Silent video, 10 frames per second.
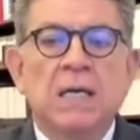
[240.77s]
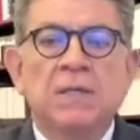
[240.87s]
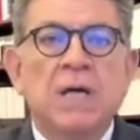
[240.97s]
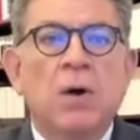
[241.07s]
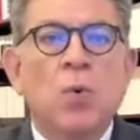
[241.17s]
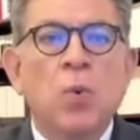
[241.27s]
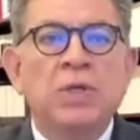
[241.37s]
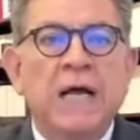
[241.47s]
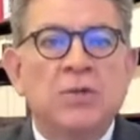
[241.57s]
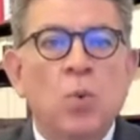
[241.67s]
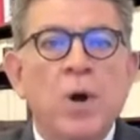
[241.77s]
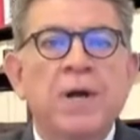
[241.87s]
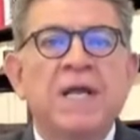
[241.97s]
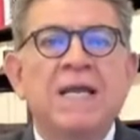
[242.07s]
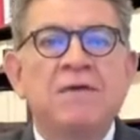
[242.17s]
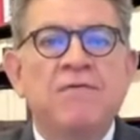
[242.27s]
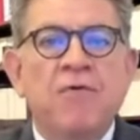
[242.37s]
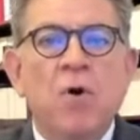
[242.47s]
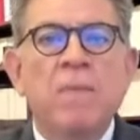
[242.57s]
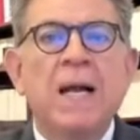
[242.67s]
that work in
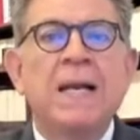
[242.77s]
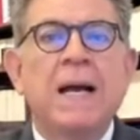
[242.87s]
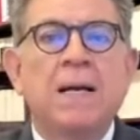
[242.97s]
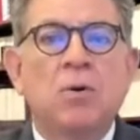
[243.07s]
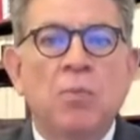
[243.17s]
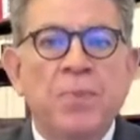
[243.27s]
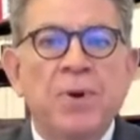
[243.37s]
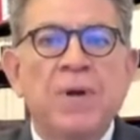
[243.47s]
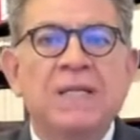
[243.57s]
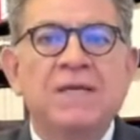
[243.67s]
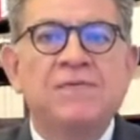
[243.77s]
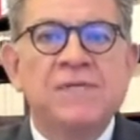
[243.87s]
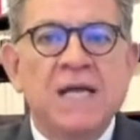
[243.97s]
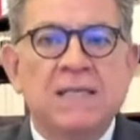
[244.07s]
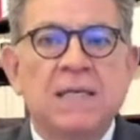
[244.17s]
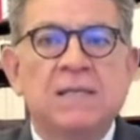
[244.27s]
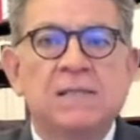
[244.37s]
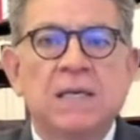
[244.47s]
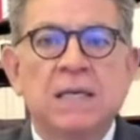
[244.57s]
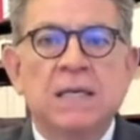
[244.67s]
informal and cooperative settings.